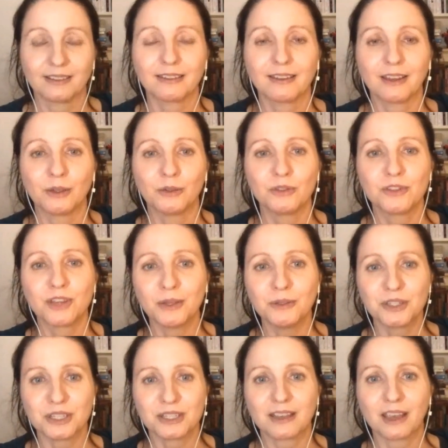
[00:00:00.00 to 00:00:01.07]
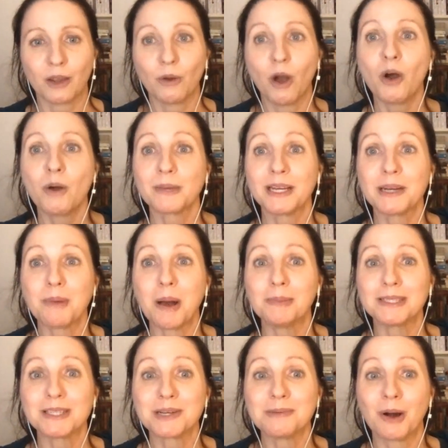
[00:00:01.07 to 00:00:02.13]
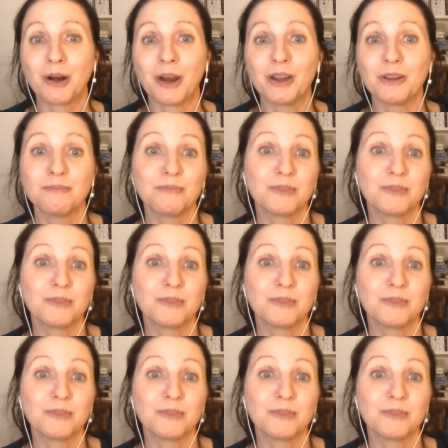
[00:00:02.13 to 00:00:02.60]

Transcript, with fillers: So don't just go, oh, I'm going to publish tomorrow.